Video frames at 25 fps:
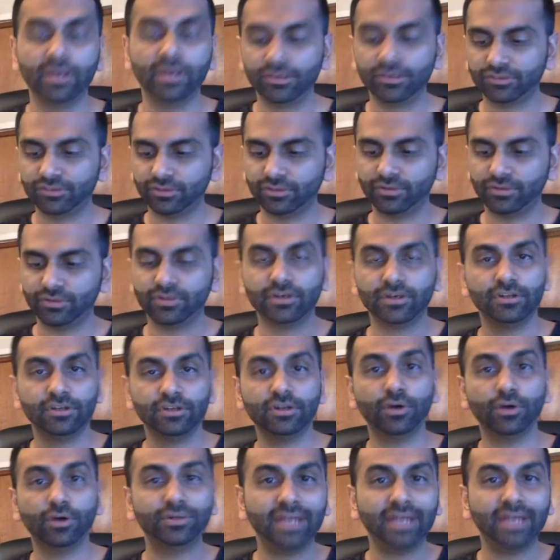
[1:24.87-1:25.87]
So
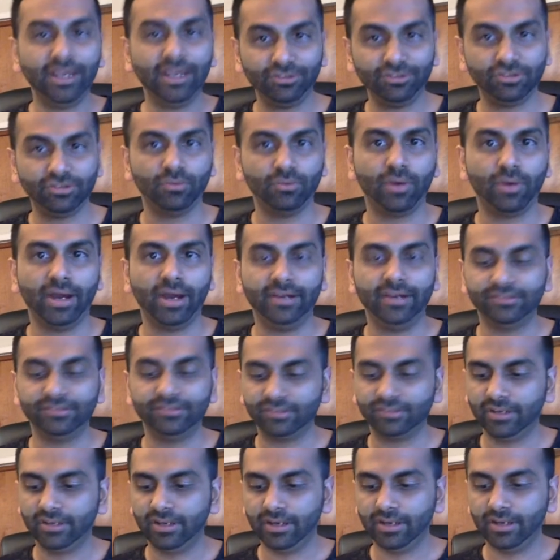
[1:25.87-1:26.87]

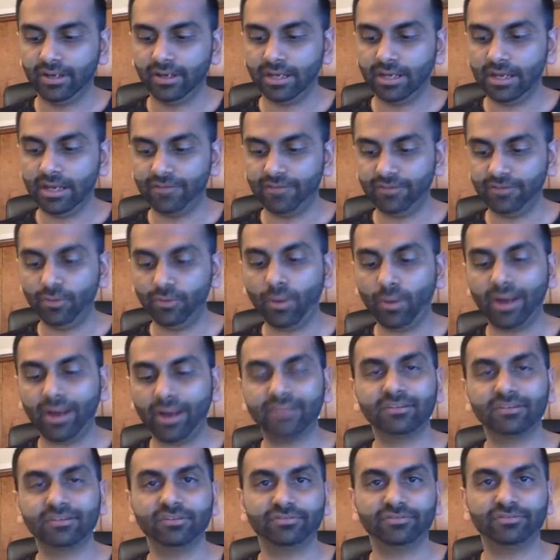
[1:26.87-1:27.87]
notation-wise, if you
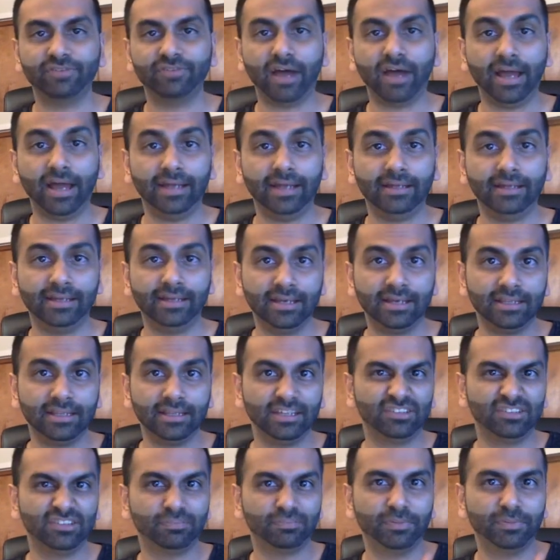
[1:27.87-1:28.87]
wanted to find
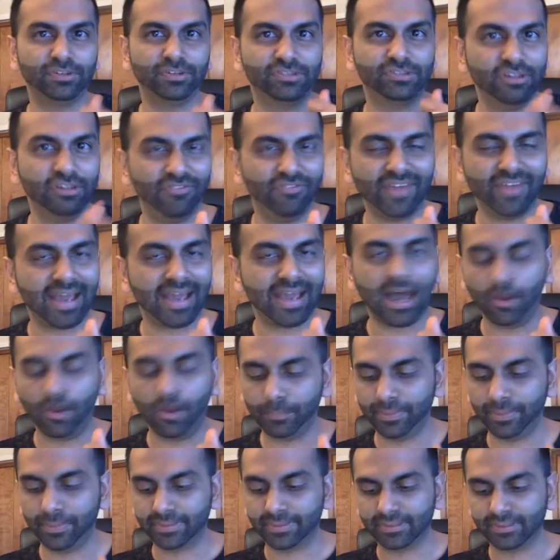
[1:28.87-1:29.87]
the specific
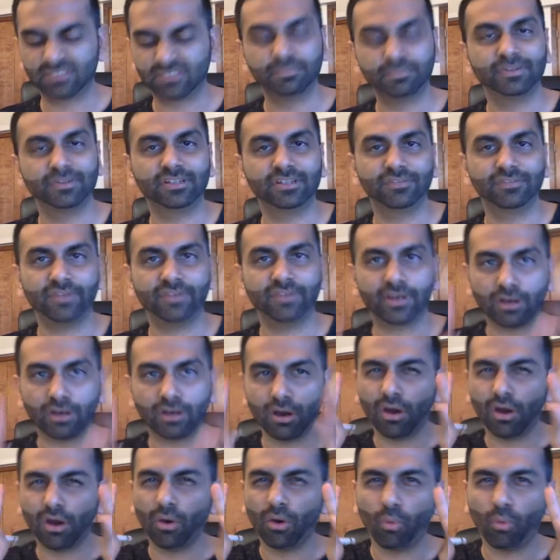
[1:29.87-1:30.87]
output, the specific
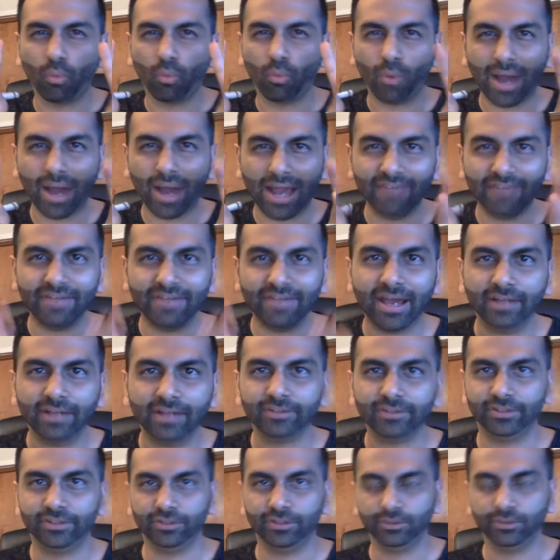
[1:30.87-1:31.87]
y
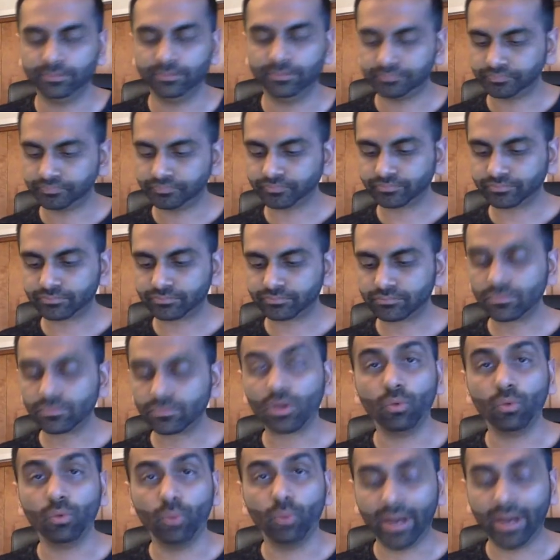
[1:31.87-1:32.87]
value,
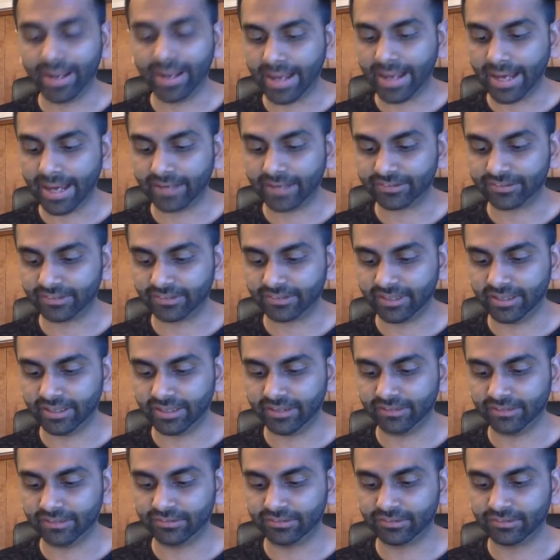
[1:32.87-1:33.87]
when x
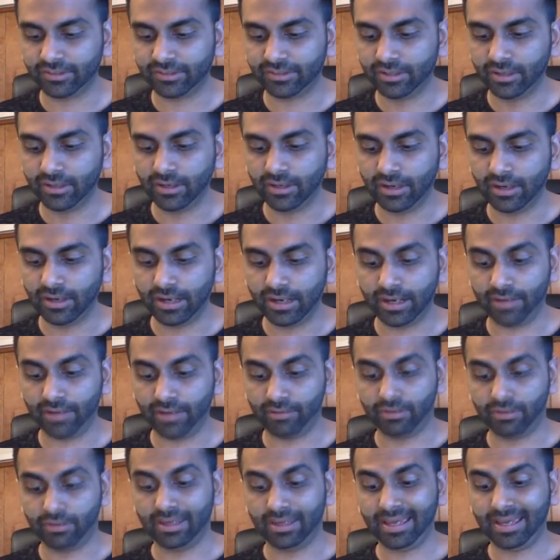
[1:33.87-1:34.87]
is uh,
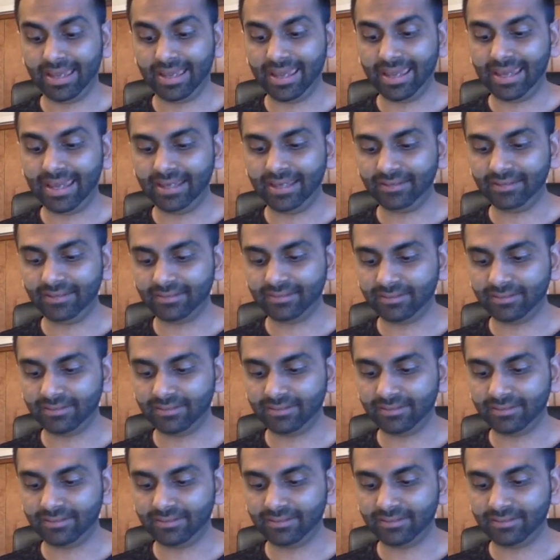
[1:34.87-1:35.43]
8